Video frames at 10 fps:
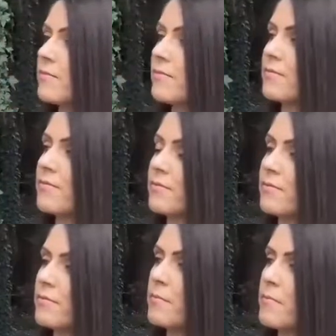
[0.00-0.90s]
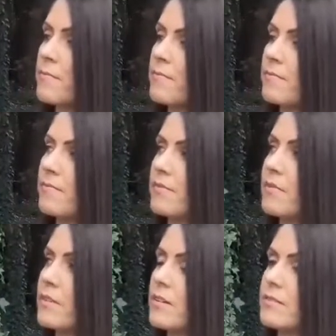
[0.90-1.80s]

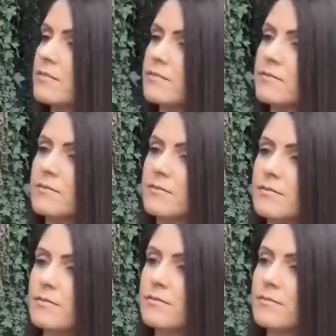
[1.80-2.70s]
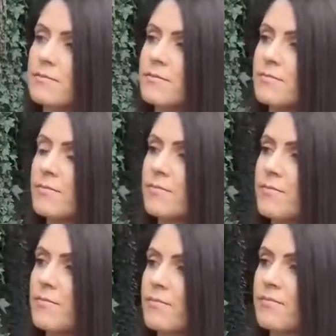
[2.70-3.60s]

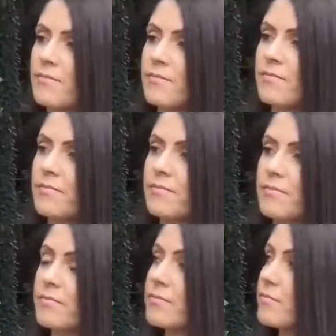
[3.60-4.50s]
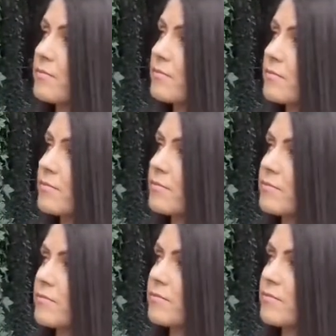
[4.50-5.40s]
No words are spoken by the person on screen.